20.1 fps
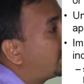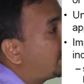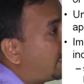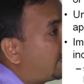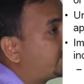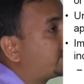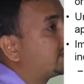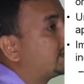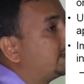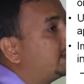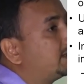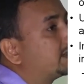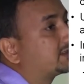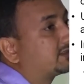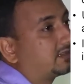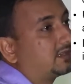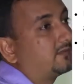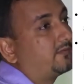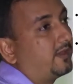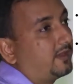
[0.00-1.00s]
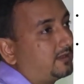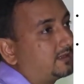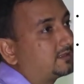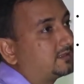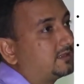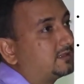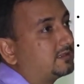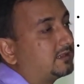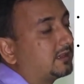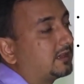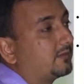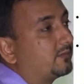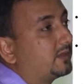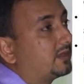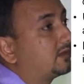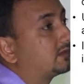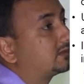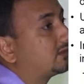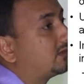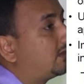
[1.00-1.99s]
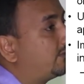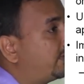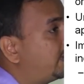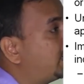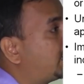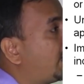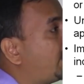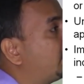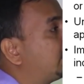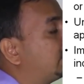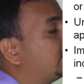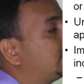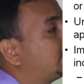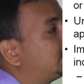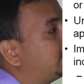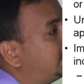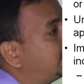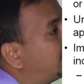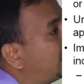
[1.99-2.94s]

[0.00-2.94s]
after induction of anesthesia, because oftentimes we see